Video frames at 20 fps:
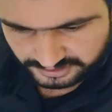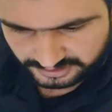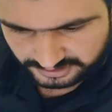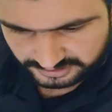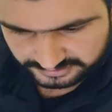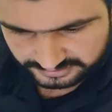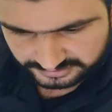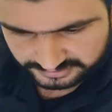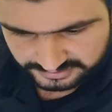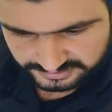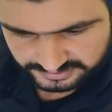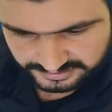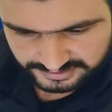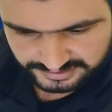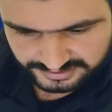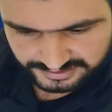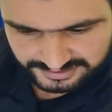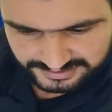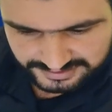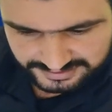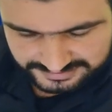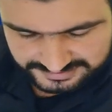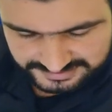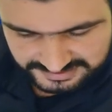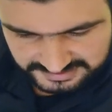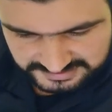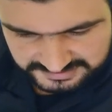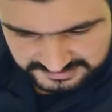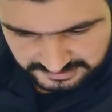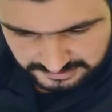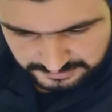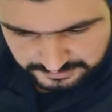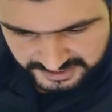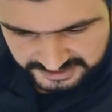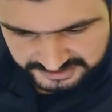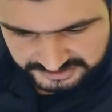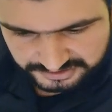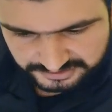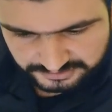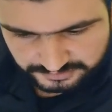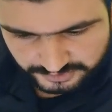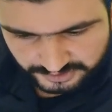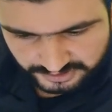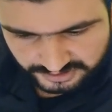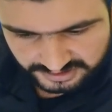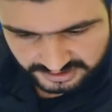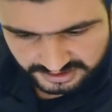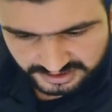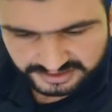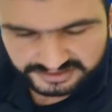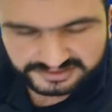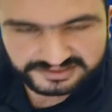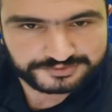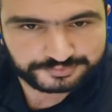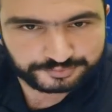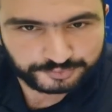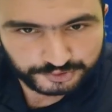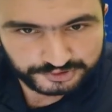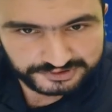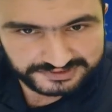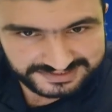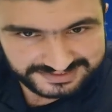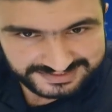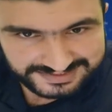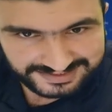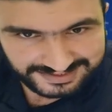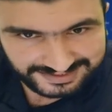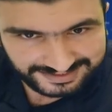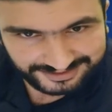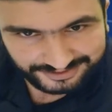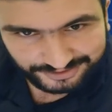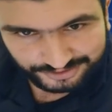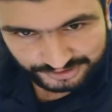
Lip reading: on." The exclamation mark here is put inside,